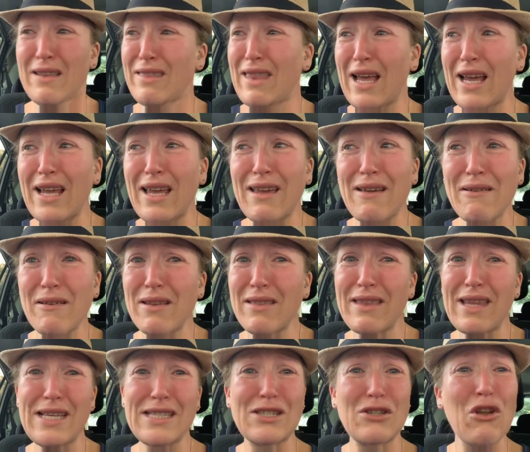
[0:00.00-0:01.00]
like,
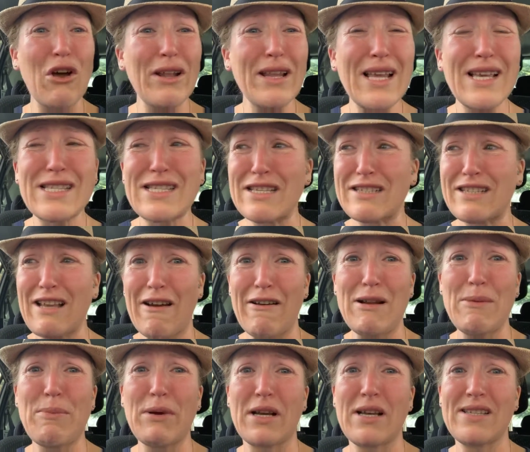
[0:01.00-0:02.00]
it's not
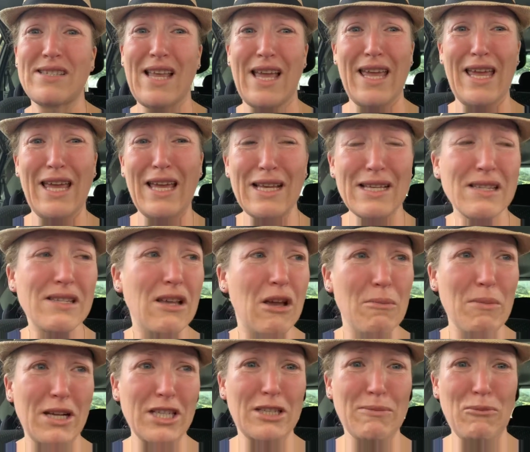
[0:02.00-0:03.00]
necessarily because they eat so
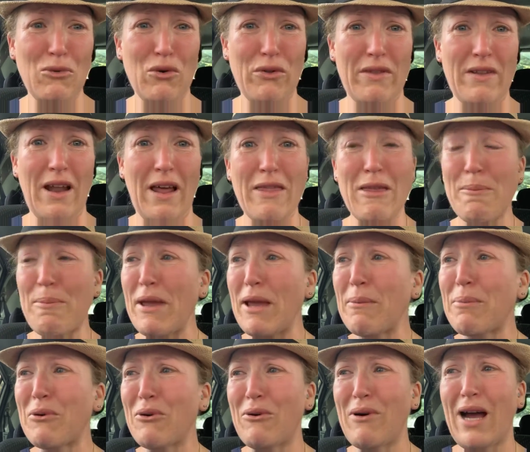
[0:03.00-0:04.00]
much more than other
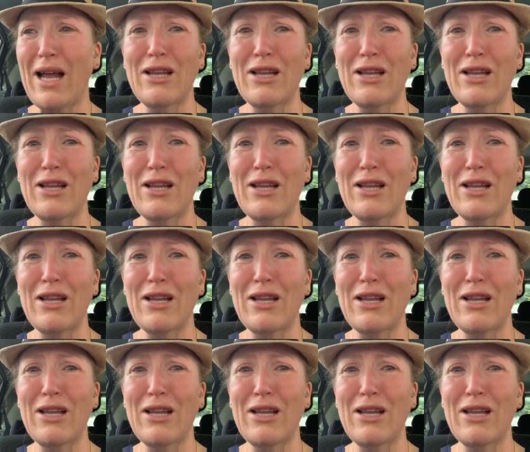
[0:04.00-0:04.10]
people,